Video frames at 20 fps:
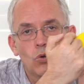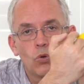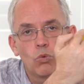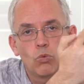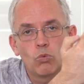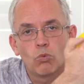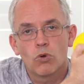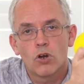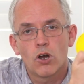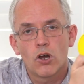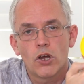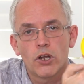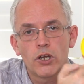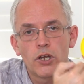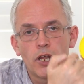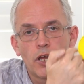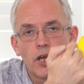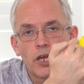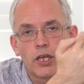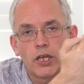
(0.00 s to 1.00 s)

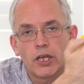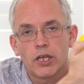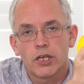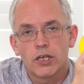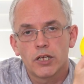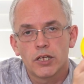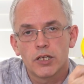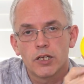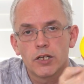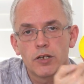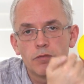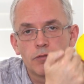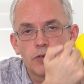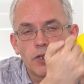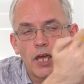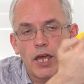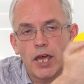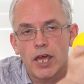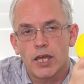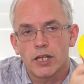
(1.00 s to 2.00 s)
1 curved
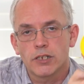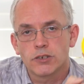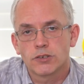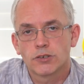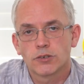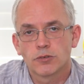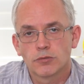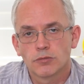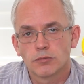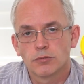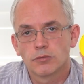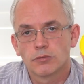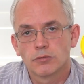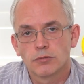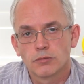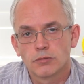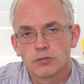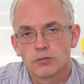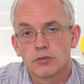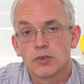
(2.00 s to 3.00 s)
edge.
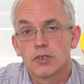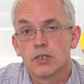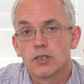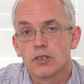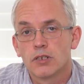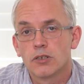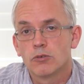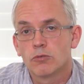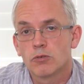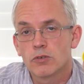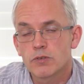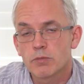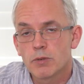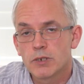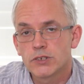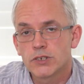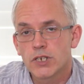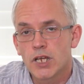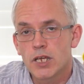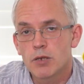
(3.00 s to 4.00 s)
What's my
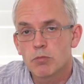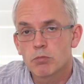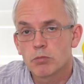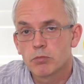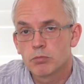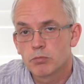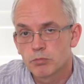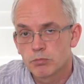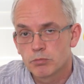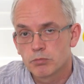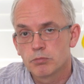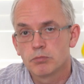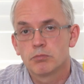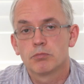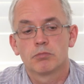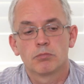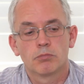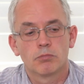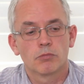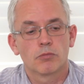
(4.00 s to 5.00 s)
shape?
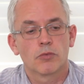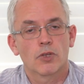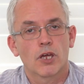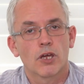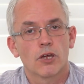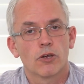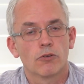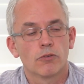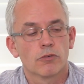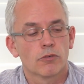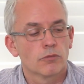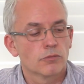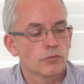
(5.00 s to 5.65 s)
Okay.